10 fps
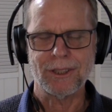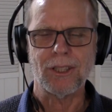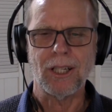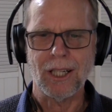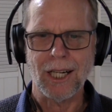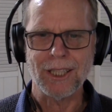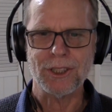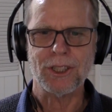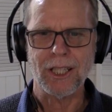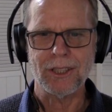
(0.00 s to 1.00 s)
So I
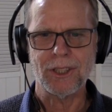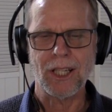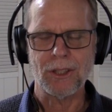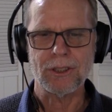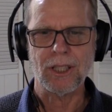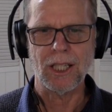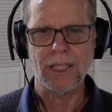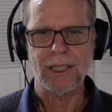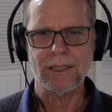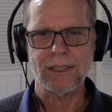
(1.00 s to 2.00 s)
decided to go to
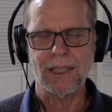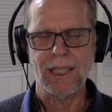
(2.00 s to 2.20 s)
Thailand,